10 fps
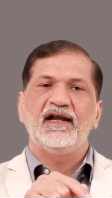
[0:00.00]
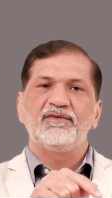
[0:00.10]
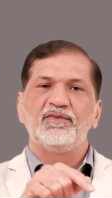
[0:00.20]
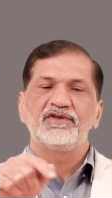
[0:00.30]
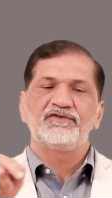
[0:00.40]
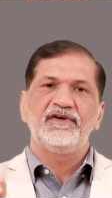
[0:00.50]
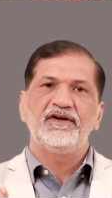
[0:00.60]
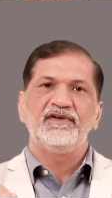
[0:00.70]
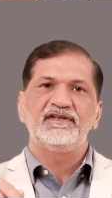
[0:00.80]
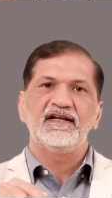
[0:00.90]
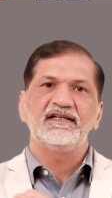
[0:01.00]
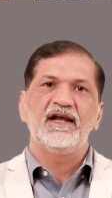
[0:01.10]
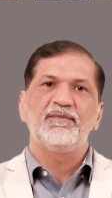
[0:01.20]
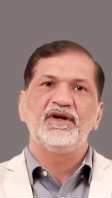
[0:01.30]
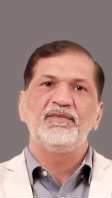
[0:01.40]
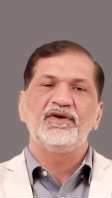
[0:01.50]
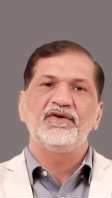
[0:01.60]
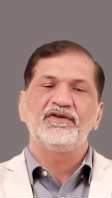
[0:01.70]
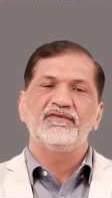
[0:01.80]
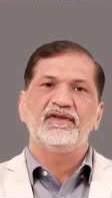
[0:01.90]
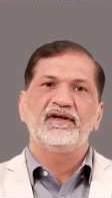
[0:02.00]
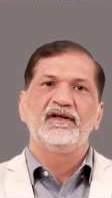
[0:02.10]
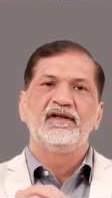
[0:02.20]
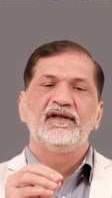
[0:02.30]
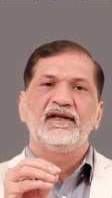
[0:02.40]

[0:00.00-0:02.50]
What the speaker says: atmosphere which has happened because of the